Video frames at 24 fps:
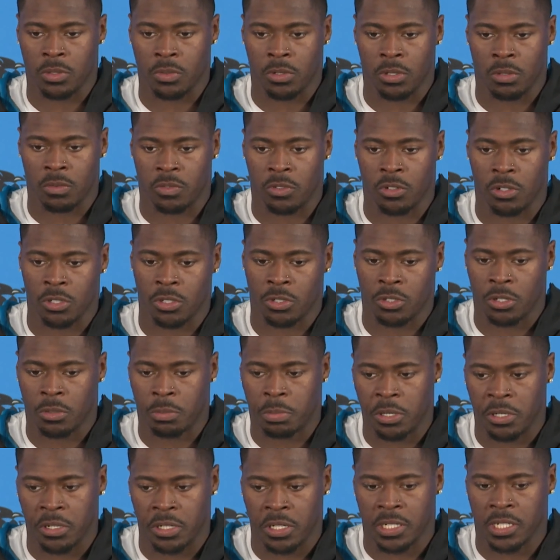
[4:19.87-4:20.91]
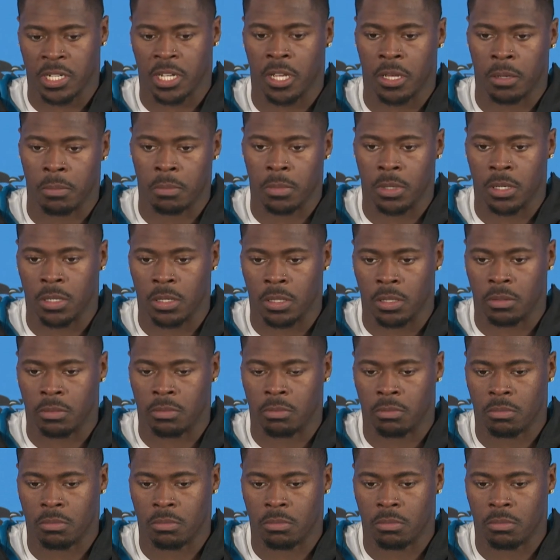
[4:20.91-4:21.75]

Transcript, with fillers: with him for a short period of time, uh,